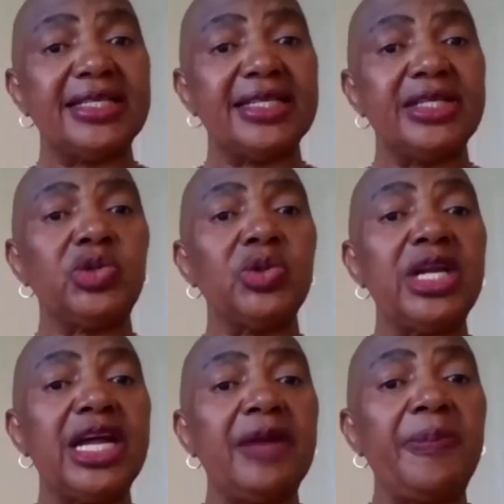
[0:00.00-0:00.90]
it will
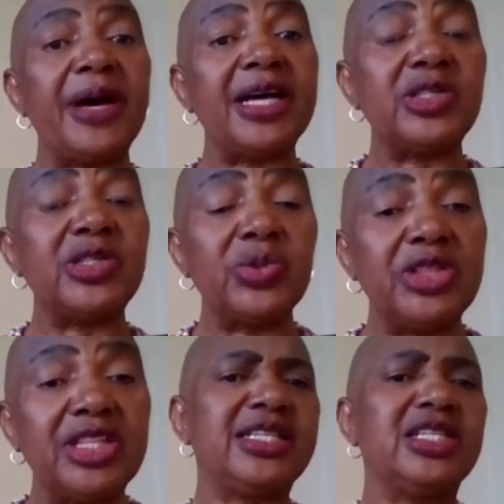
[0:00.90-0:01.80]
help us with
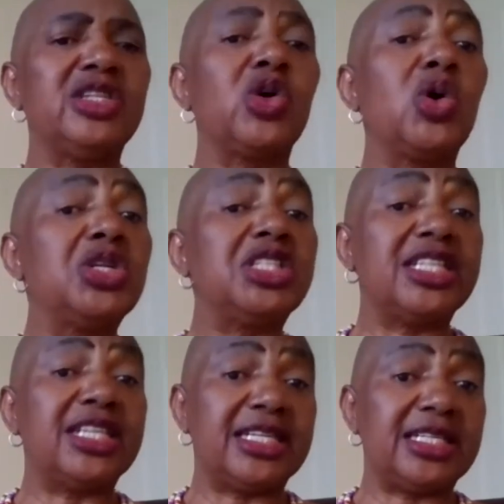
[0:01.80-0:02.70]
this
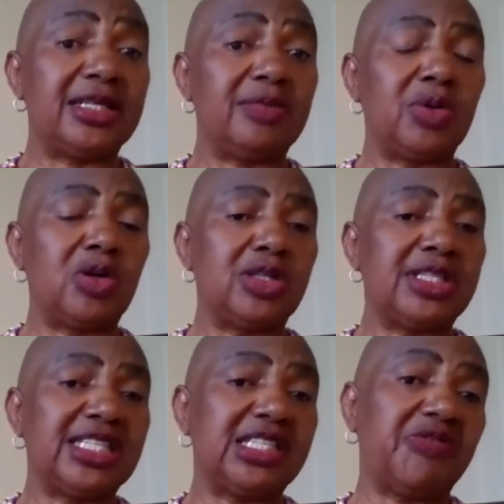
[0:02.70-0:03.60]
incontinent because the
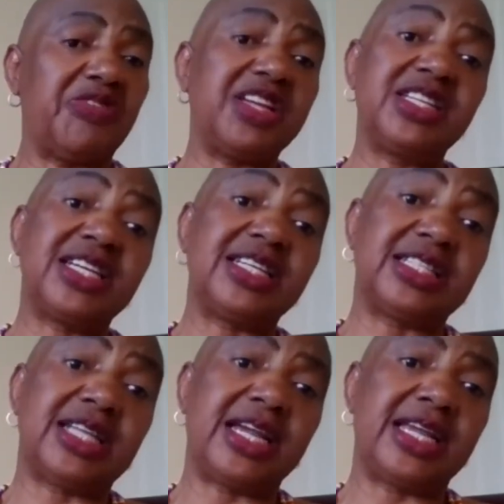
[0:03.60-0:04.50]
sphincters
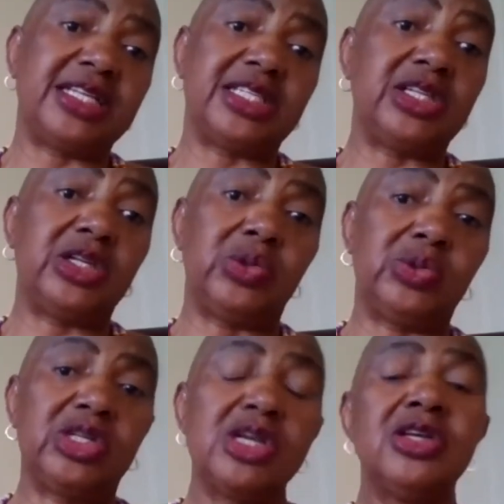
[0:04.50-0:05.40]
are getting loose.
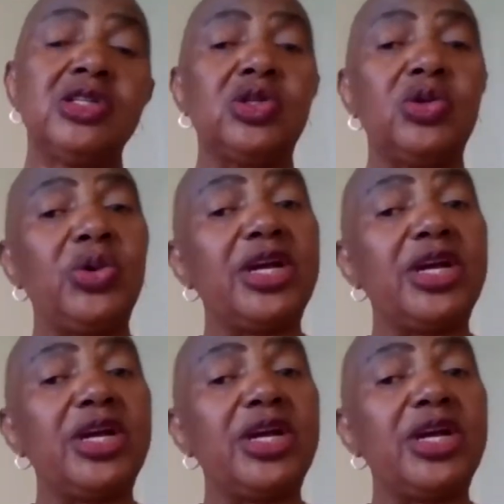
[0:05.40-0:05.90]
So you can